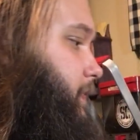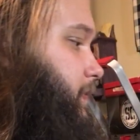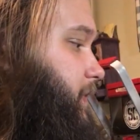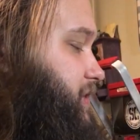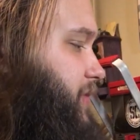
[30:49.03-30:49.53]

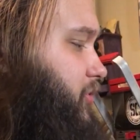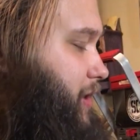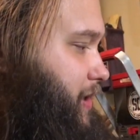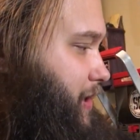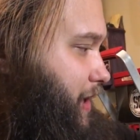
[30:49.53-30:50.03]
The
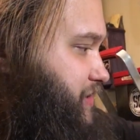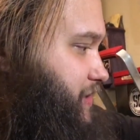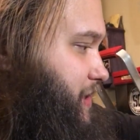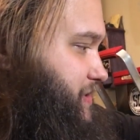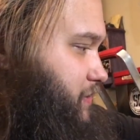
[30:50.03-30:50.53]
AA
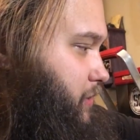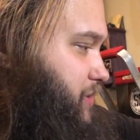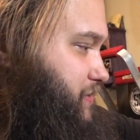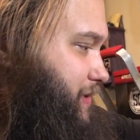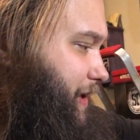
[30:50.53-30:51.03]
HS are
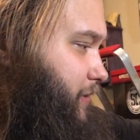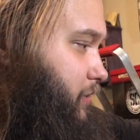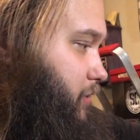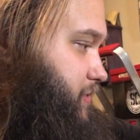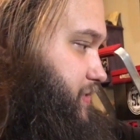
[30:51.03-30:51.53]
also kind of
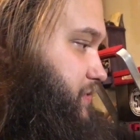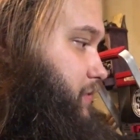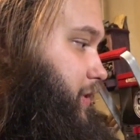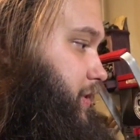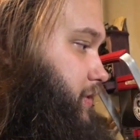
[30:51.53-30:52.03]
hard
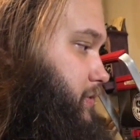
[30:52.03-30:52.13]
to